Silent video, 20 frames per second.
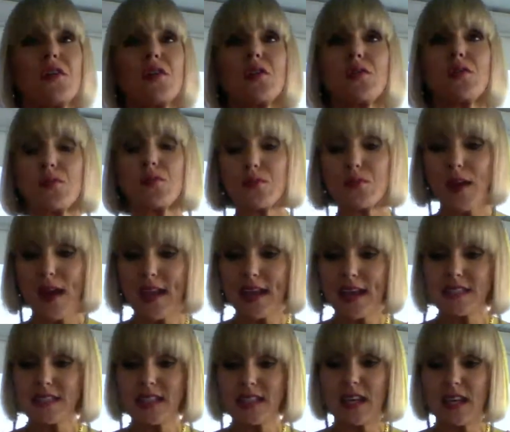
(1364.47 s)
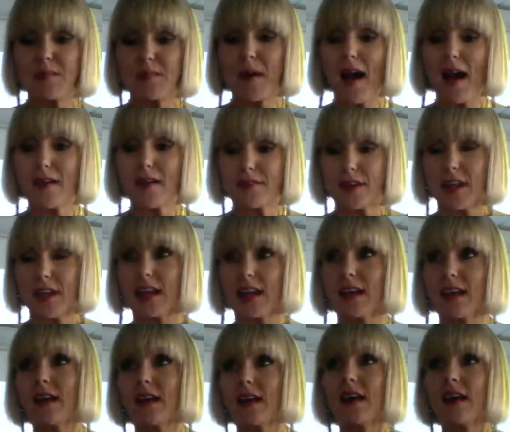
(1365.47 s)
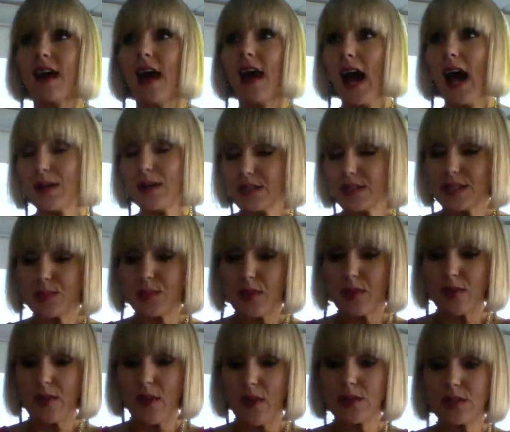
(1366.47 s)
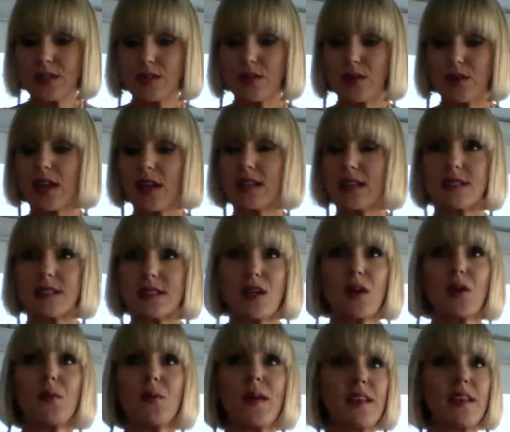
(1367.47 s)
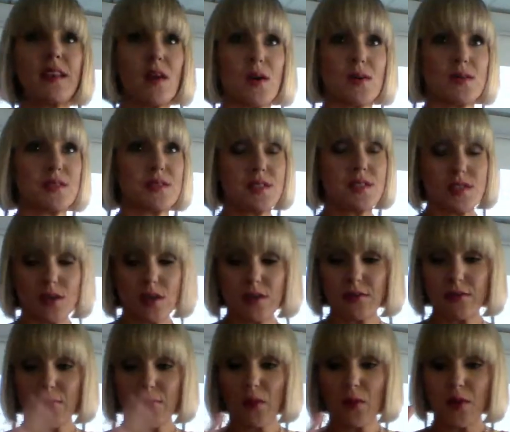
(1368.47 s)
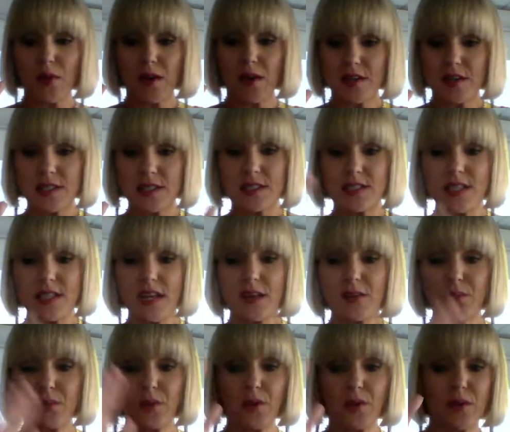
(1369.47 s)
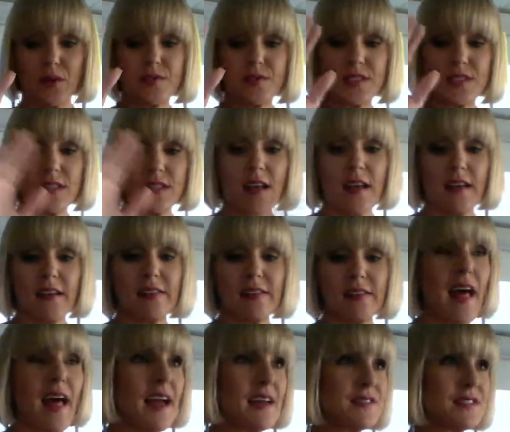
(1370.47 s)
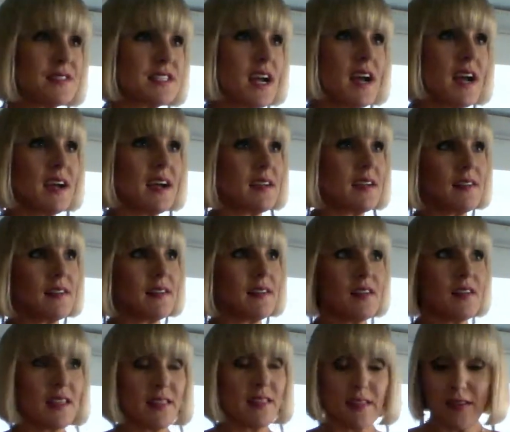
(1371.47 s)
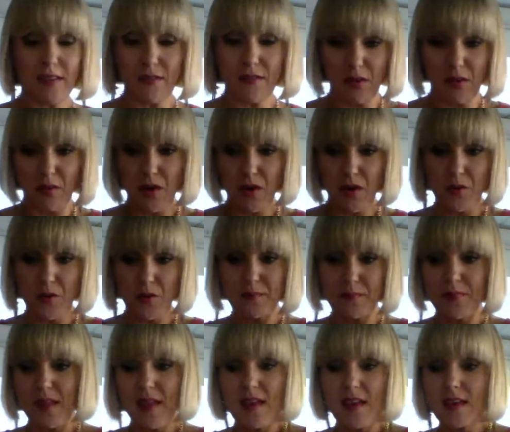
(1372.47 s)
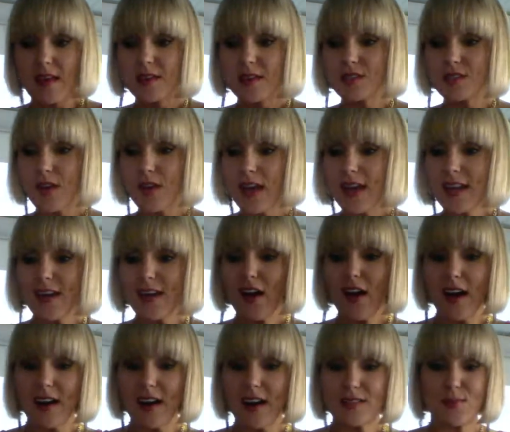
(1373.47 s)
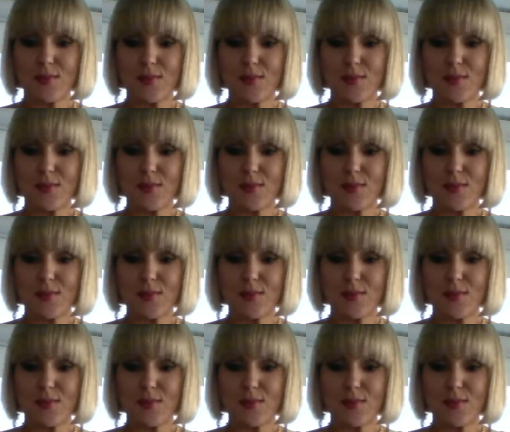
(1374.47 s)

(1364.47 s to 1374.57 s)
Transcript: crazy poverty. Houses with no screens, no windows, dirt floors, tin roofs, livestock living in the living room, stray dogs